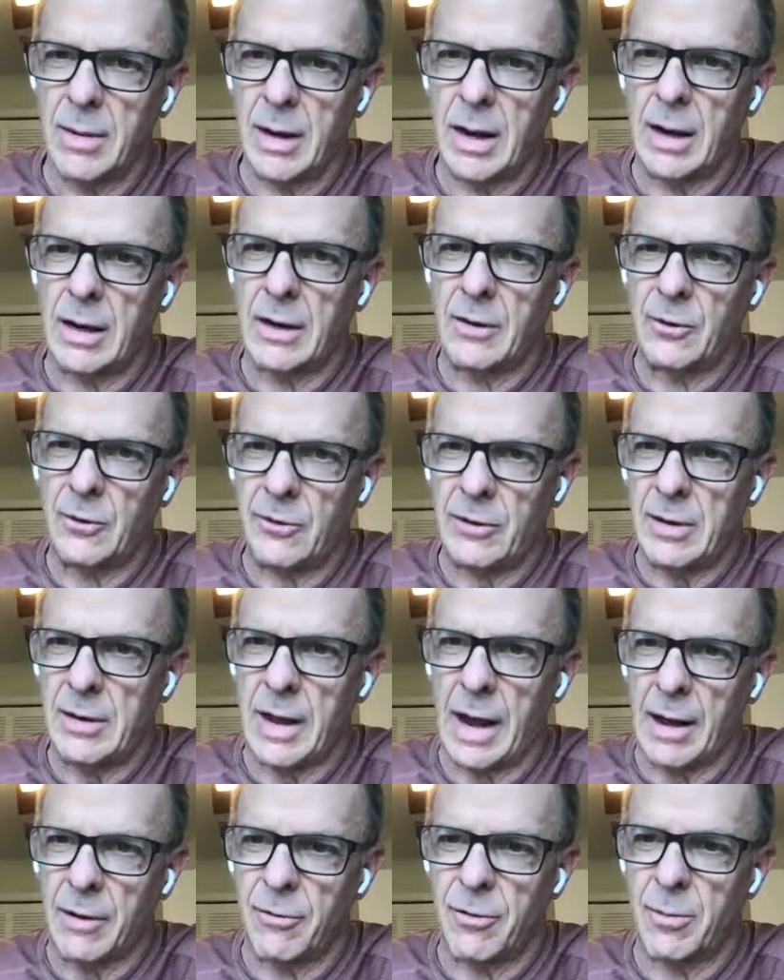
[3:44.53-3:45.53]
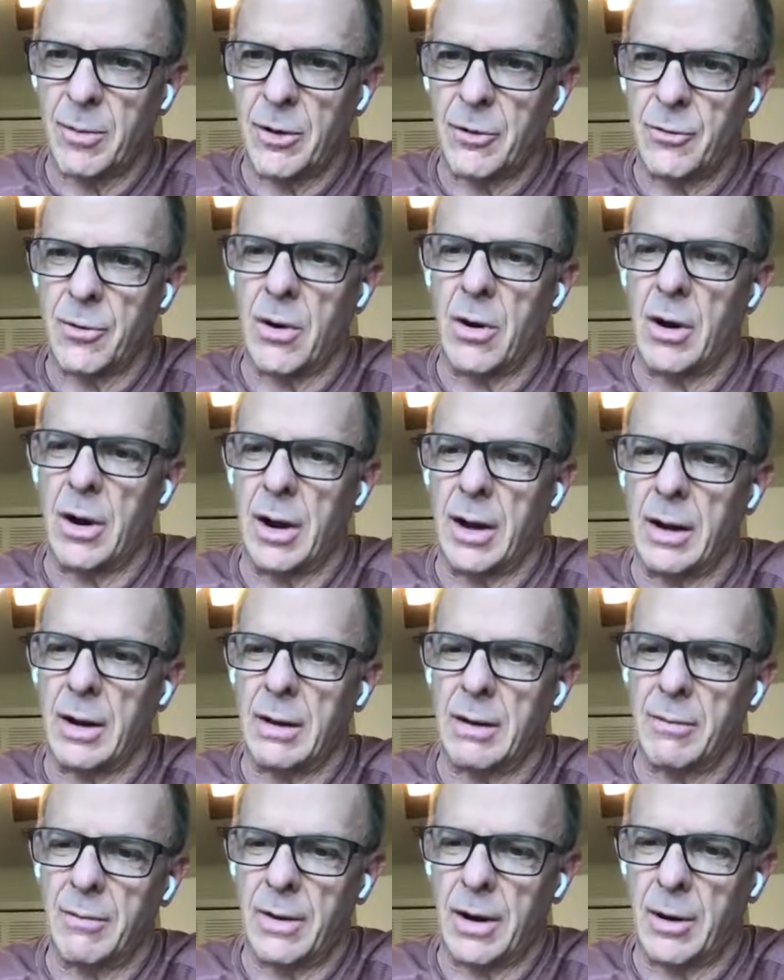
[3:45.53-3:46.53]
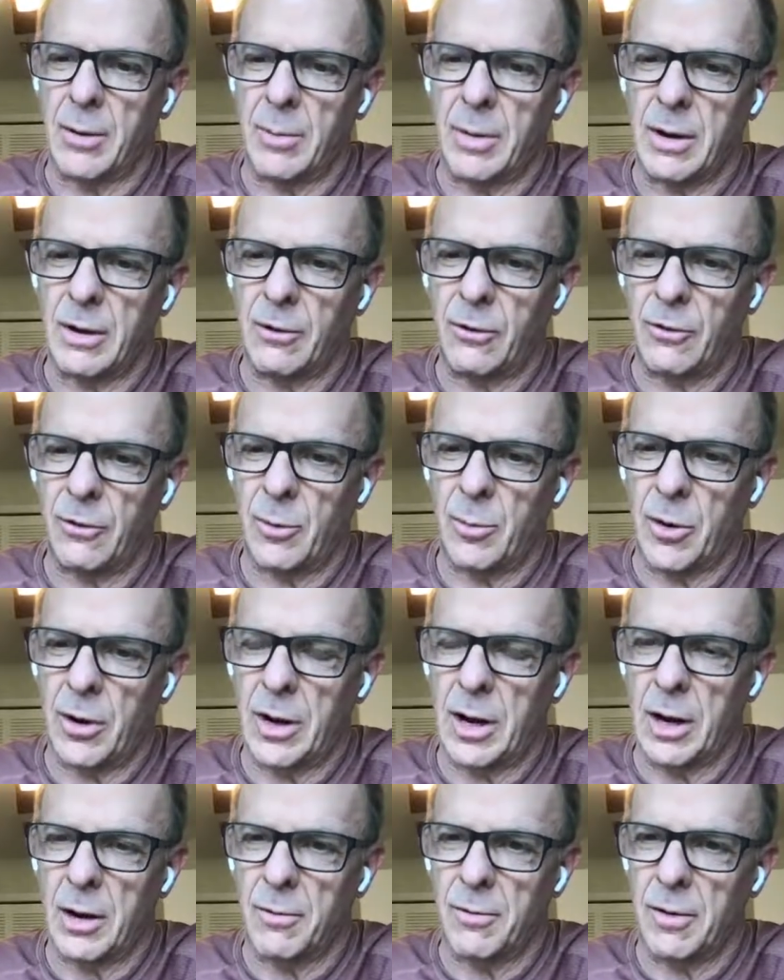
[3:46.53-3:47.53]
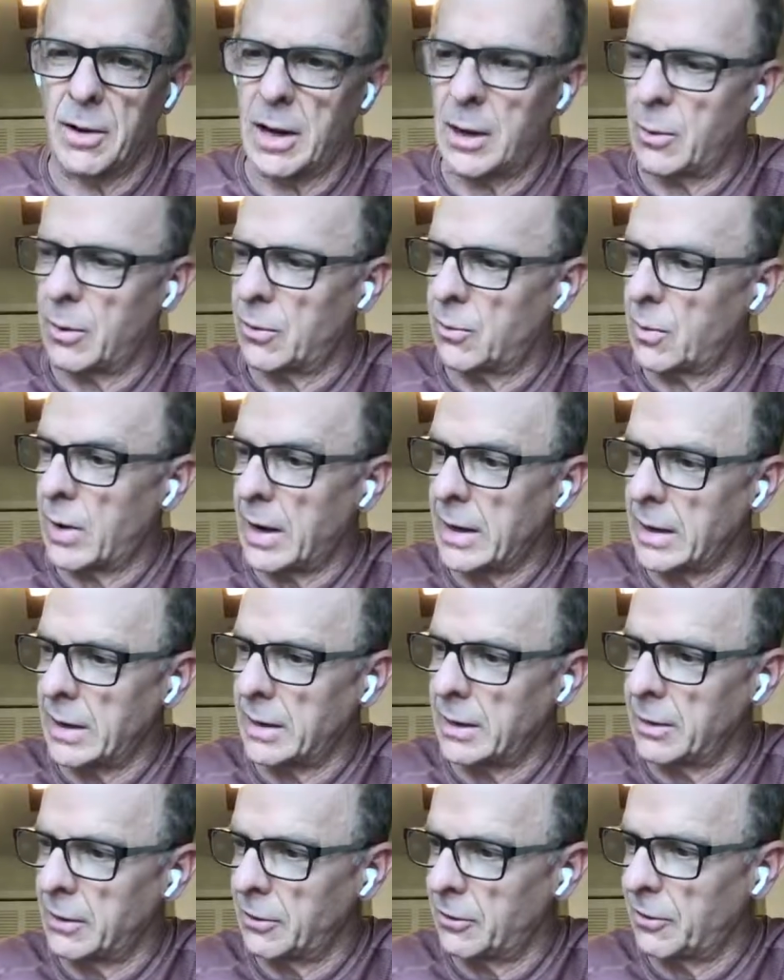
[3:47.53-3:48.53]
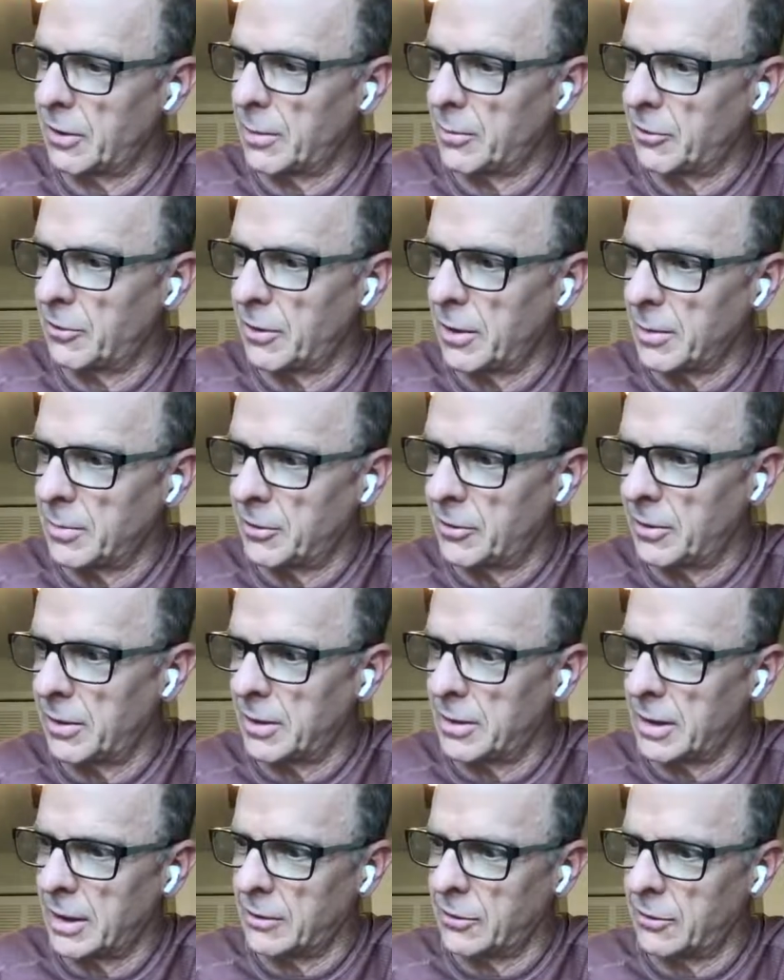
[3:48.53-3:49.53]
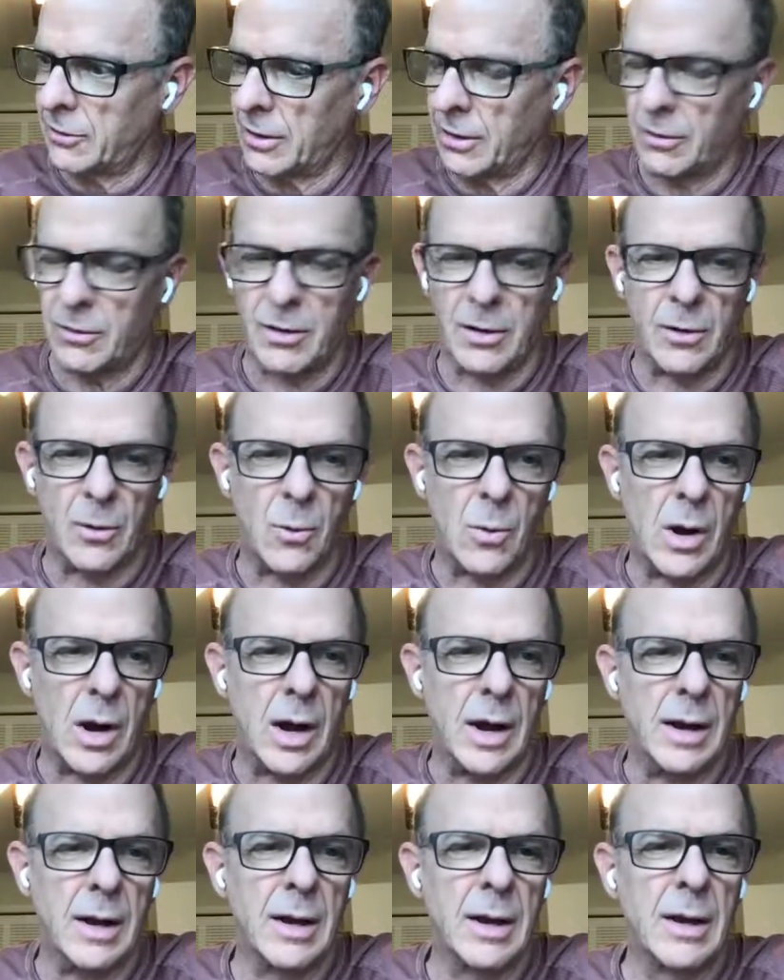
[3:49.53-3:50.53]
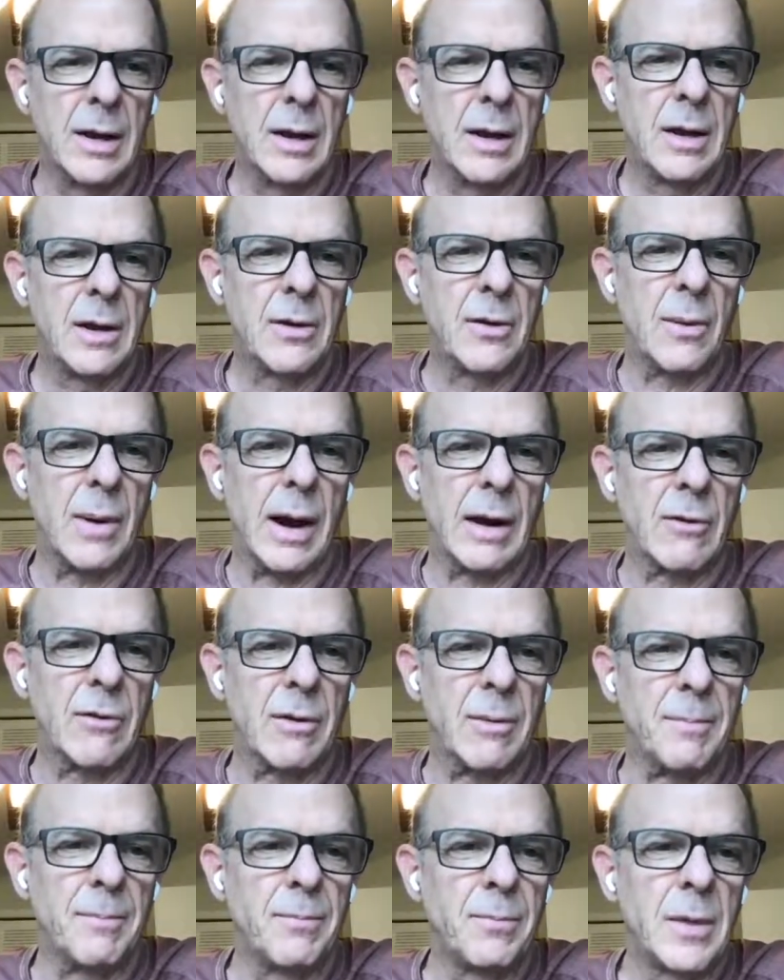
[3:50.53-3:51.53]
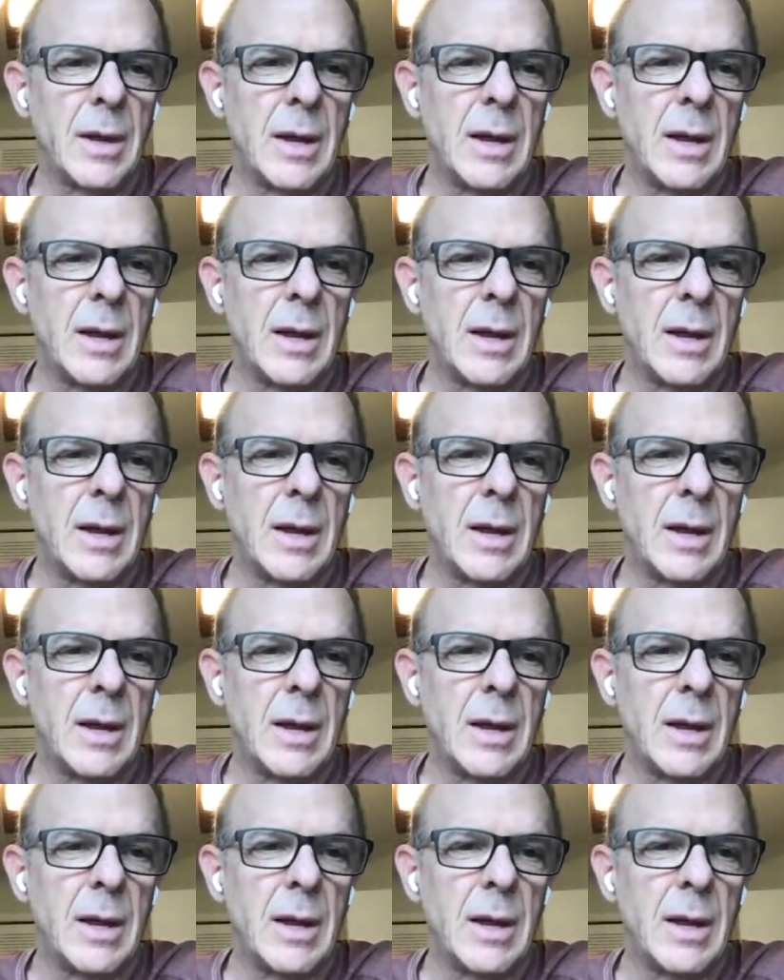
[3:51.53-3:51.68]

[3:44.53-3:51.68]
I can see that from the drawing. If I were being super careful, I would write it in the subscripts that that's just in the y direction.